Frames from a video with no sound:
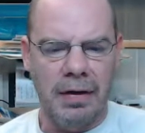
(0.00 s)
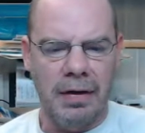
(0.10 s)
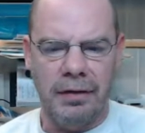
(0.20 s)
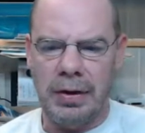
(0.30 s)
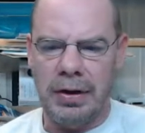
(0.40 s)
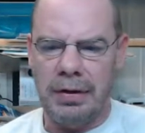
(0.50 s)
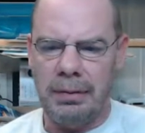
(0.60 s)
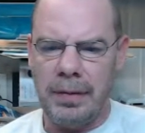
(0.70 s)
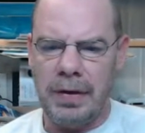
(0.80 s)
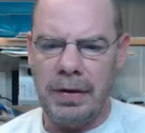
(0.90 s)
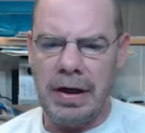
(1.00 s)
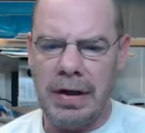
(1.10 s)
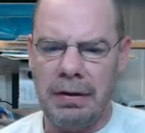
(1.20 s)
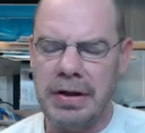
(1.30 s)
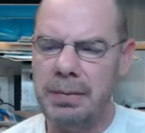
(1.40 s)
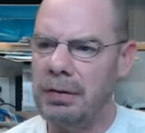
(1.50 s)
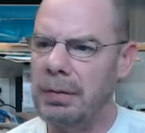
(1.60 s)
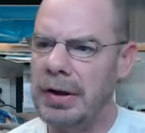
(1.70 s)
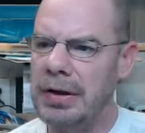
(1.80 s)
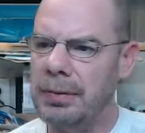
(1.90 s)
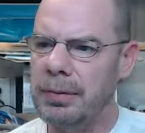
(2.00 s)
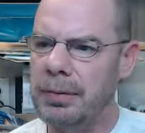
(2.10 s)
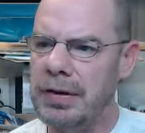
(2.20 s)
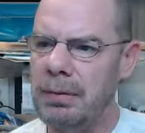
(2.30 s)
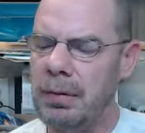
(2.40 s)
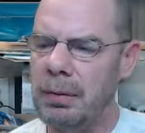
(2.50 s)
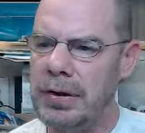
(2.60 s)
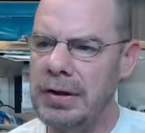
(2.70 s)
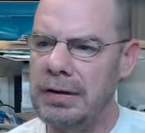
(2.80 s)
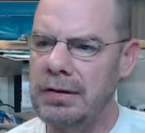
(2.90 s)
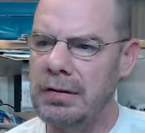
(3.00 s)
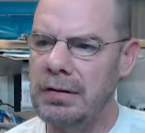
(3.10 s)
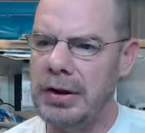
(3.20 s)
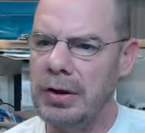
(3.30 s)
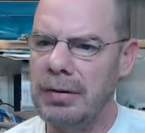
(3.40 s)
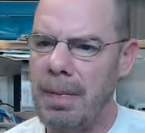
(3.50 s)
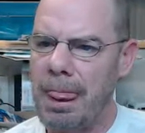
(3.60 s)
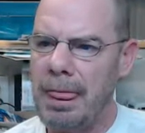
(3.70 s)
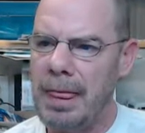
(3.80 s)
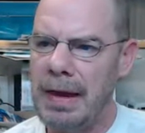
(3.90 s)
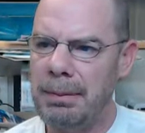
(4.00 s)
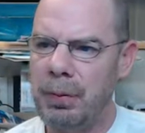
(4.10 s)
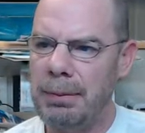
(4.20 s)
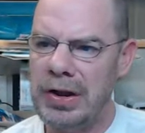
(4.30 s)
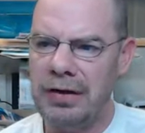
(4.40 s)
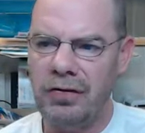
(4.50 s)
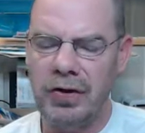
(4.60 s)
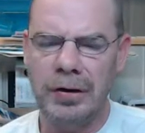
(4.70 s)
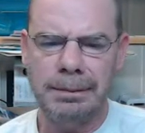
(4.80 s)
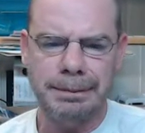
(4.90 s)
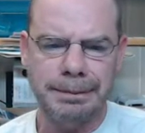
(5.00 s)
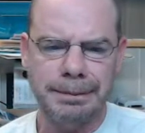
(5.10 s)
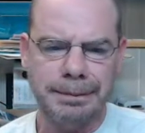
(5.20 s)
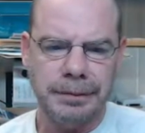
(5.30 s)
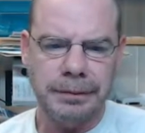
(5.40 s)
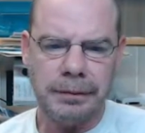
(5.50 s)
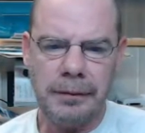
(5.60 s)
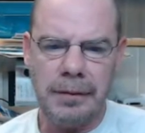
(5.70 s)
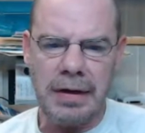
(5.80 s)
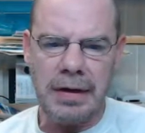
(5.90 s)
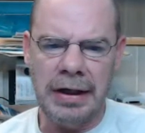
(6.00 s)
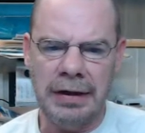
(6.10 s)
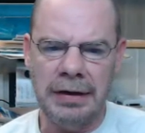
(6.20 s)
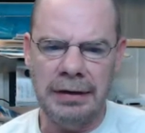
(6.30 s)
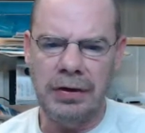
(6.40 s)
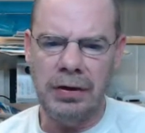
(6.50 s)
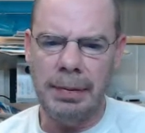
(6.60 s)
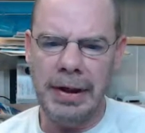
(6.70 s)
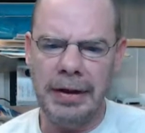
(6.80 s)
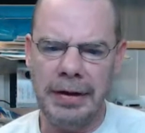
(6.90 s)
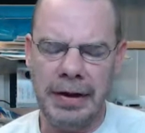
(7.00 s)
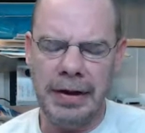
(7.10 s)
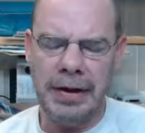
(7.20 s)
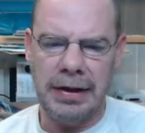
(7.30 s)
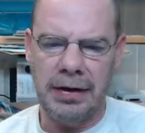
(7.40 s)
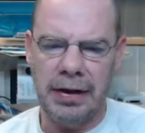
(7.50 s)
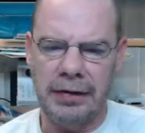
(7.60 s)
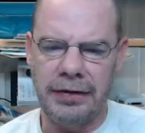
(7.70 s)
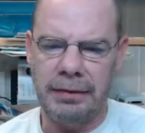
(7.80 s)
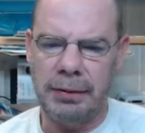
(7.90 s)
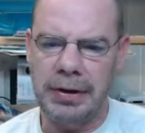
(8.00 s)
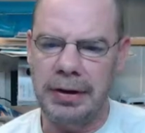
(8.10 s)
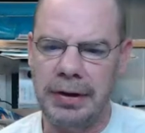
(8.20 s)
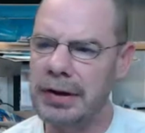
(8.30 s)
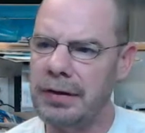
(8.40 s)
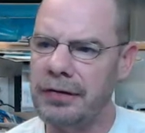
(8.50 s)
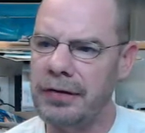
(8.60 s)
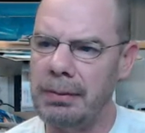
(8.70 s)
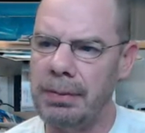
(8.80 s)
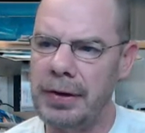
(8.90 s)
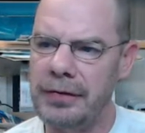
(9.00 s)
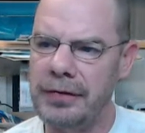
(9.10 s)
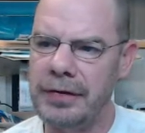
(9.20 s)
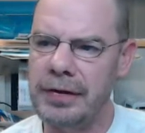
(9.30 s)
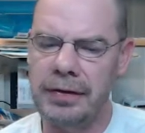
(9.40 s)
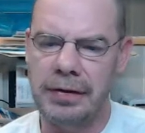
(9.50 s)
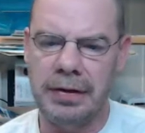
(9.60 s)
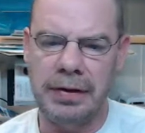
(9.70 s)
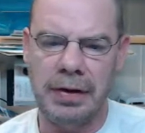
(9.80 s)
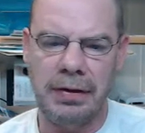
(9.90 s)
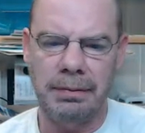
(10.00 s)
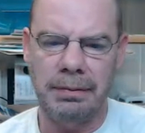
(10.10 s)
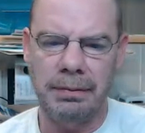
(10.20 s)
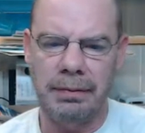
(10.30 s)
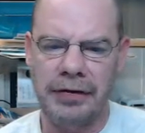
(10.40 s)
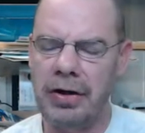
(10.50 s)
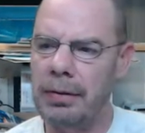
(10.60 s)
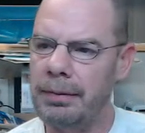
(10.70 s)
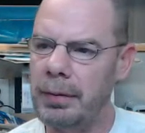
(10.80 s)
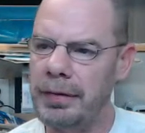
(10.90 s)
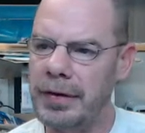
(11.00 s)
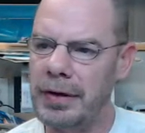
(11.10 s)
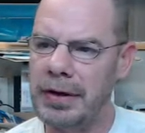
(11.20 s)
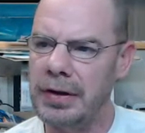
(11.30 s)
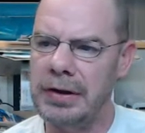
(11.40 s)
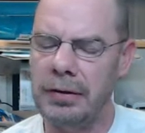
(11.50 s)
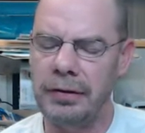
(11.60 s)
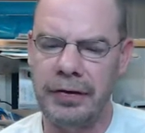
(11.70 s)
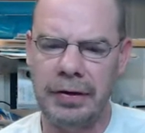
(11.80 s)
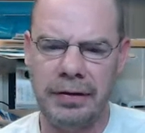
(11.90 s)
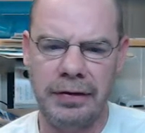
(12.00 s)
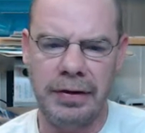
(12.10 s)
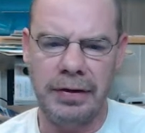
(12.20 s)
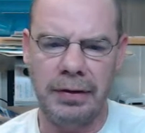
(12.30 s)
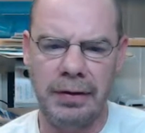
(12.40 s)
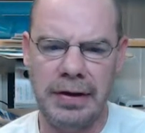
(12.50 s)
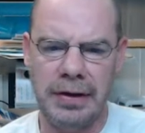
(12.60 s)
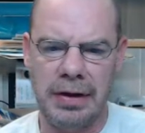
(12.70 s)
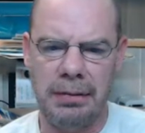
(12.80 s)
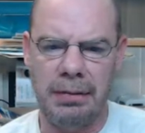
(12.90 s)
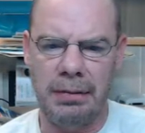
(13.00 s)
So, uh, you know, I'll keep everybody up to date when we get to uh, that point next year and let you know about it and uh, see if we can get a link or something posted so you can uh, sign up with uh, Gary Kolchuk to get on the um,